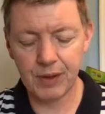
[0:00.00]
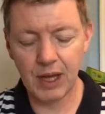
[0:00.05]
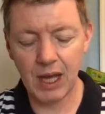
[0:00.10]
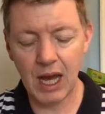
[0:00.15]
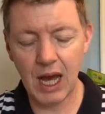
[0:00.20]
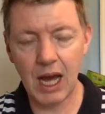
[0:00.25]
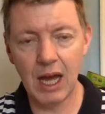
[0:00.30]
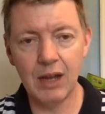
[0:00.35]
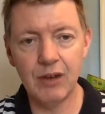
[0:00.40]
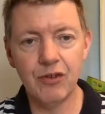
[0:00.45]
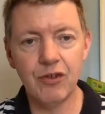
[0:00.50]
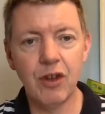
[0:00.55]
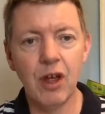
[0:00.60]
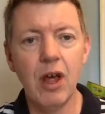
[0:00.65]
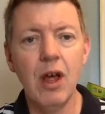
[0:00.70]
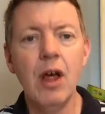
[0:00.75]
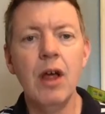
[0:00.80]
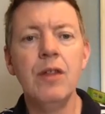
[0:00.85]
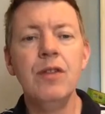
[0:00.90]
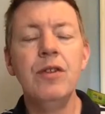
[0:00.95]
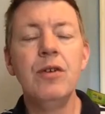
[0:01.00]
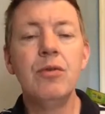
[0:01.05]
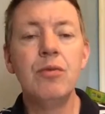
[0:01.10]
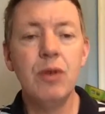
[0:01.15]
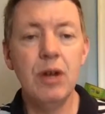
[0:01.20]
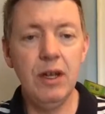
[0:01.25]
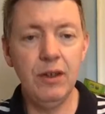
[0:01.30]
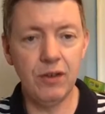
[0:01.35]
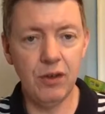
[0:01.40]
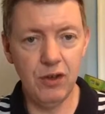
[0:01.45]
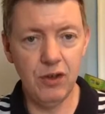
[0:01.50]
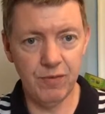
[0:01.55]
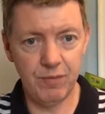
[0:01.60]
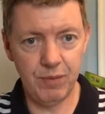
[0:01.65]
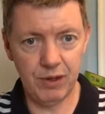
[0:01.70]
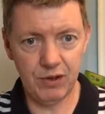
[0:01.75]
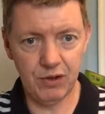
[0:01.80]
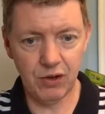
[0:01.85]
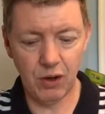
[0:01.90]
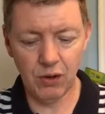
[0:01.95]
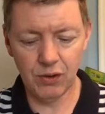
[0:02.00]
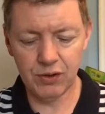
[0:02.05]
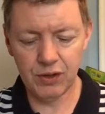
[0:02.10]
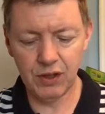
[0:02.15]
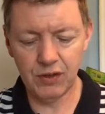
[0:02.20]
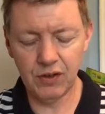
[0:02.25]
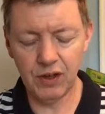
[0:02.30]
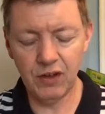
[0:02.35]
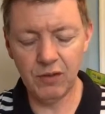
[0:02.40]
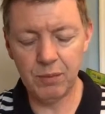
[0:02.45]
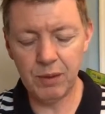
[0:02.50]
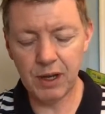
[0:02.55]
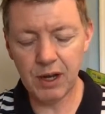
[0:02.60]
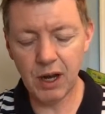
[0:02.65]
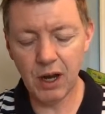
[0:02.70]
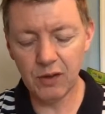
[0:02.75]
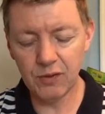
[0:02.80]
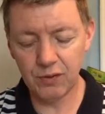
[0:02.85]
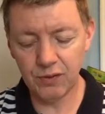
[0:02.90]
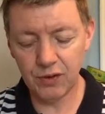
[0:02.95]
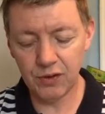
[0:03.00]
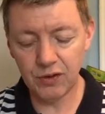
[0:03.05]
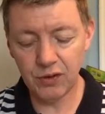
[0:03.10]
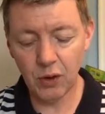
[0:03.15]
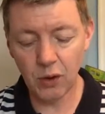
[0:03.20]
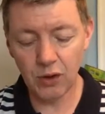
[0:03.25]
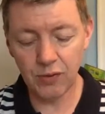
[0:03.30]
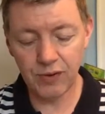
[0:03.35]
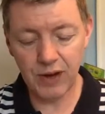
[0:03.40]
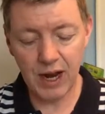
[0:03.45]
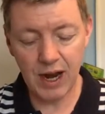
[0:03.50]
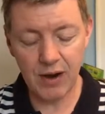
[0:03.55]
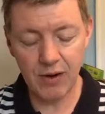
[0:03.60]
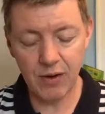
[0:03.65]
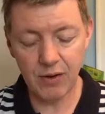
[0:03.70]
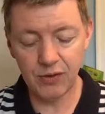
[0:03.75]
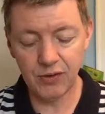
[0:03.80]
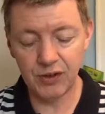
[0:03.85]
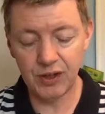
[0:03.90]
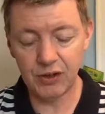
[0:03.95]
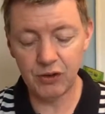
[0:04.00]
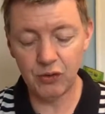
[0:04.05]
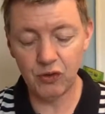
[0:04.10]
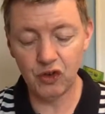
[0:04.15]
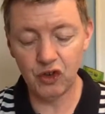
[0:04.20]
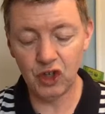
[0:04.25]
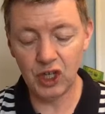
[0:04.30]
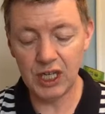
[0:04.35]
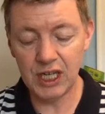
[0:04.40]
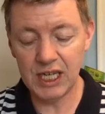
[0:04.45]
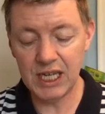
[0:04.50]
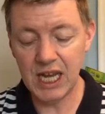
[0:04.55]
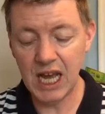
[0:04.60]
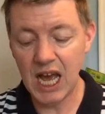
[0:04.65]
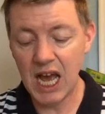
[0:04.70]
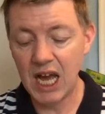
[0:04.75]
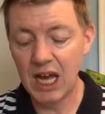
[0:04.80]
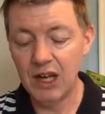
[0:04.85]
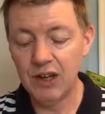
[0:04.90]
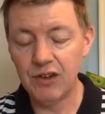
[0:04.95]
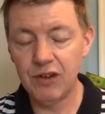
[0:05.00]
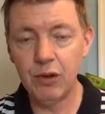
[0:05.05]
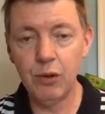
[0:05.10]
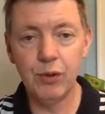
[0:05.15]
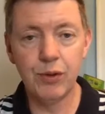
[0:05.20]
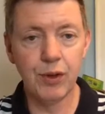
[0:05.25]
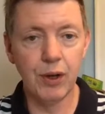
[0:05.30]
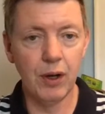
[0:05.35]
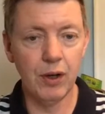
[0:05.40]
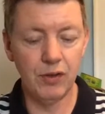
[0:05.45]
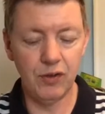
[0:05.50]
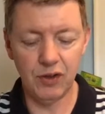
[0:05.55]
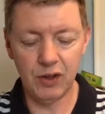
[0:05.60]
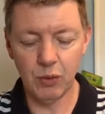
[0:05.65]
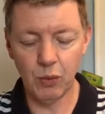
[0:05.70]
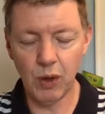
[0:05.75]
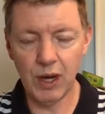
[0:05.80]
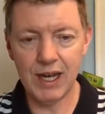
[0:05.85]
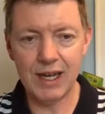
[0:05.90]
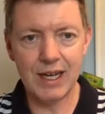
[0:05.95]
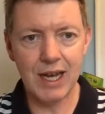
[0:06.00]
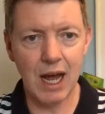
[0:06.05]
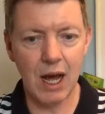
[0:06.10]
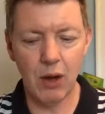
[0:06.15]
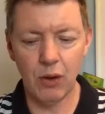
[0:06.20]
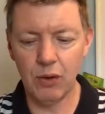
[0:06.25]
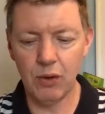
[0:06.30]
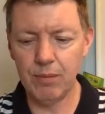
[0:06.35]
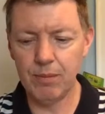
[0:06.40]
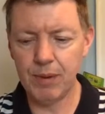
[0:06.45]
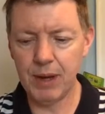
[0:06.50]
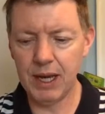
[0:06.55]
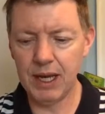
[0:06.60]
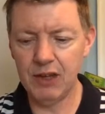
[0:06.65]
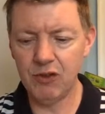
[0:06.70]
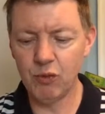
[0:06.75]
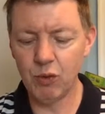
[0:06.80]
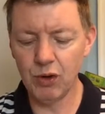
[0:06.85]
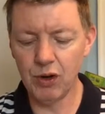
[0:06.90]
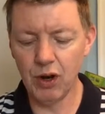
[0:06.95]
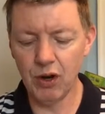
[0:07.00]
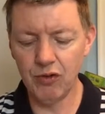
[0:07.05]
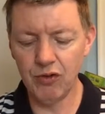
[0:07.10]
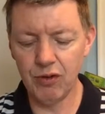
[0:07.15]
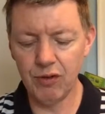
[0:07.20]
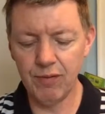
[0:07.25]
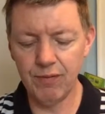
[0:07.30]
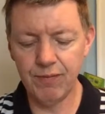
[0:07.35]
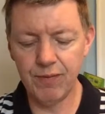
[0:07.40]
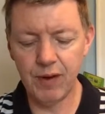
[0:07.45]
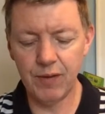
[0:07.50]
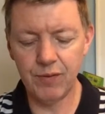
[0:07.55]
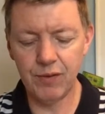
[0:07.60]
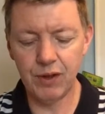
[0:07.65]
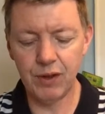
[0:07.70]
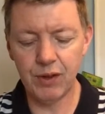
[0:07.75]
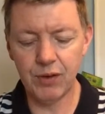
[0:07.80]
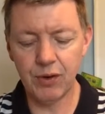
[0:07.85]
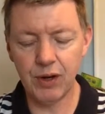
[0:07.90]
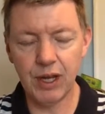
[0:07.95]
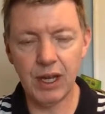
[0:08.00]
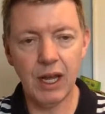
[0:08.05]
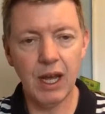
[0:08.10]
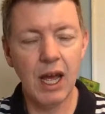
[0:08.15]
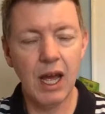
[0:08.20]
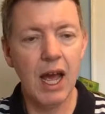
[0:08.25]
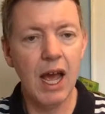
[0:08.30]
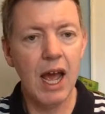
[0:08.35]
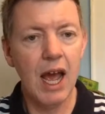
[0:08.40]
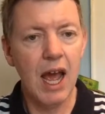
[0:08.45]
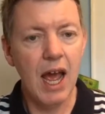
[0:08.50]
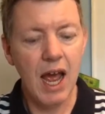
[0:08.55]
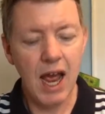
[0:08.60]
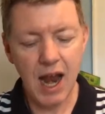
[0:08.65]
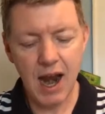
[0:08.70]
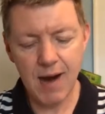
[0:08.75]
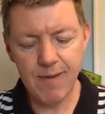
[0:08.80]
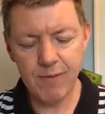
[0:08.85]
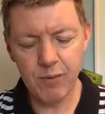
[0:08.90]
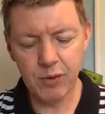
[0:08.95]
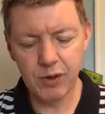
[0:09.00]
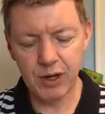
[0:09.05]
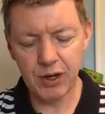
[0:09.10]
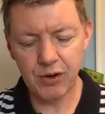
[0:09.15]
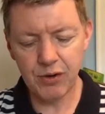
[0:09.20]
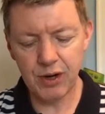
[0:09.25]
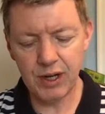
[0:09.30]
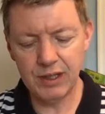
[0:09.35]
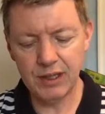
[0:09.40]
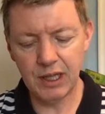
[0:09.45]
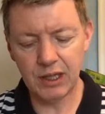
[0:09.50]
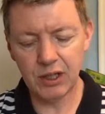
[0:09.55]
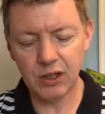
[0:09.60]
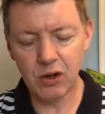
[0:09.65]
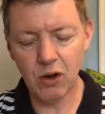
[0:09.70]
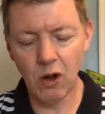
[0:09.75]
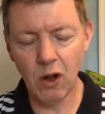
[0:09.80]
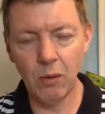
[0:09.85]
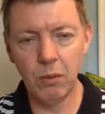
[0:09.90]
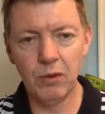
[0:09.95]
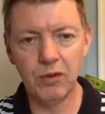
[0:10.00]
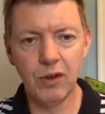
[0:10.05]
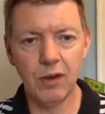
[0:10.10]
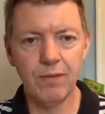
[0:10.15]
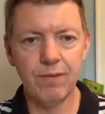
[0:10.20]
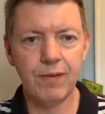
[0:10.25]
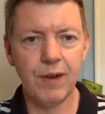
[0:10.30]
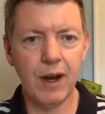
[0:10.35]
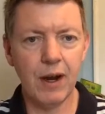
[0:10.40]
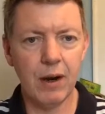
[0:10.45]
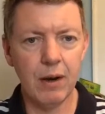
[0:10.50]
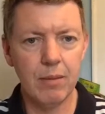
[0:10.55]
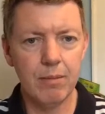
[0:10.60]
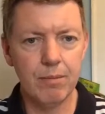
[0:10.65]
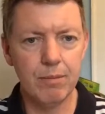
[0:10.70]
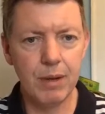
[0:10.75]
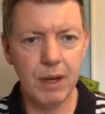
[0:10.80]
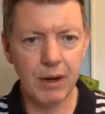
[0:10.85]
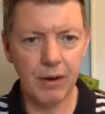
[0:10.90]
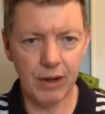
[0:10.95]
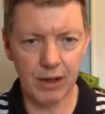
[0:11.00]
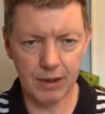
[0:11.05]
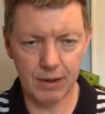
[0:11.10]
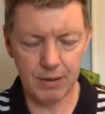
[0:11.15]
And the reason you've been taught this is because of the sort of errors that you see 2/3 of the way down page 153. Everyone agreed that the call was unfair, period,